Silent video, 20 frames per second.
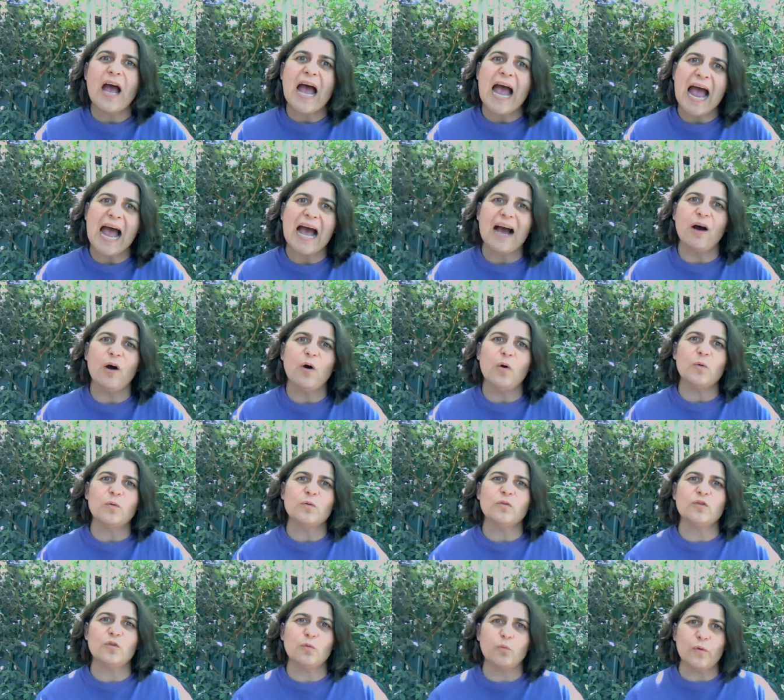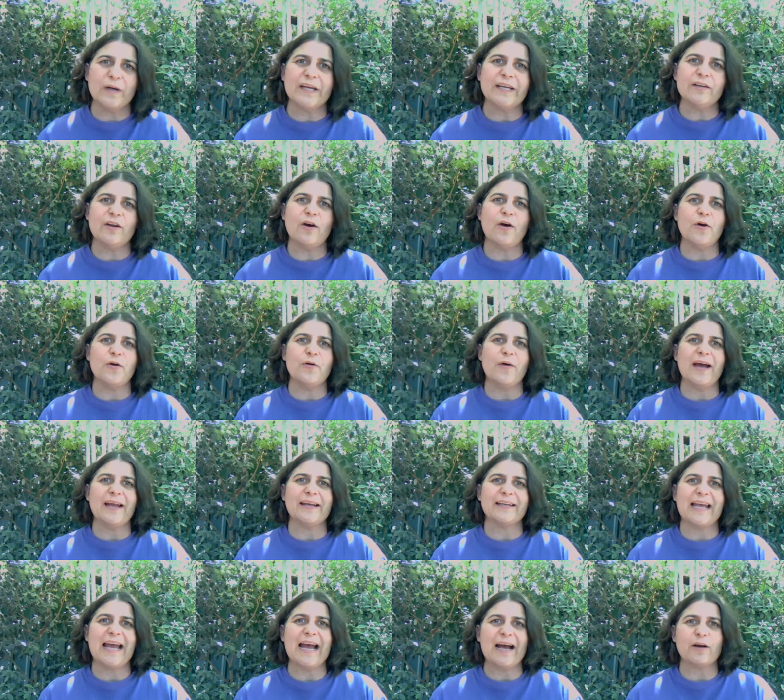How do we know,
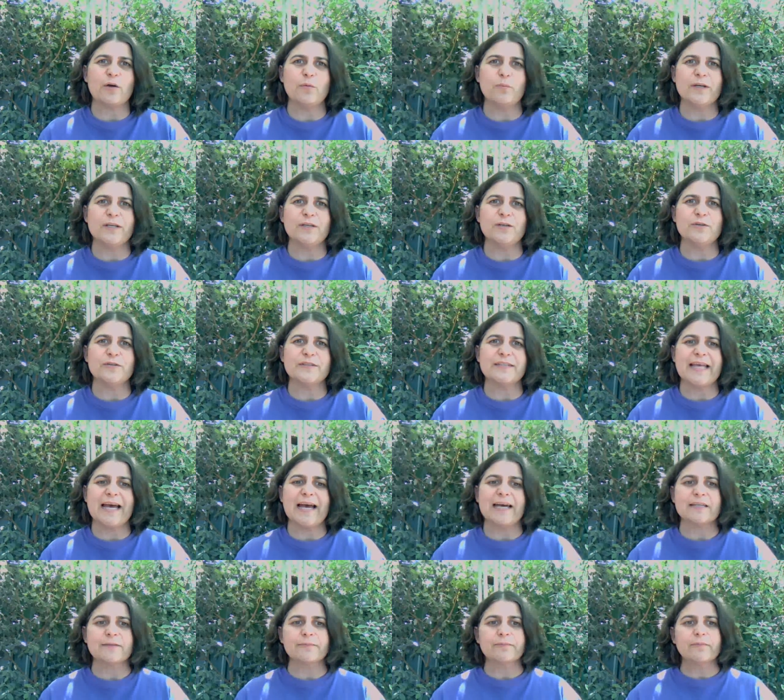and how can we use that?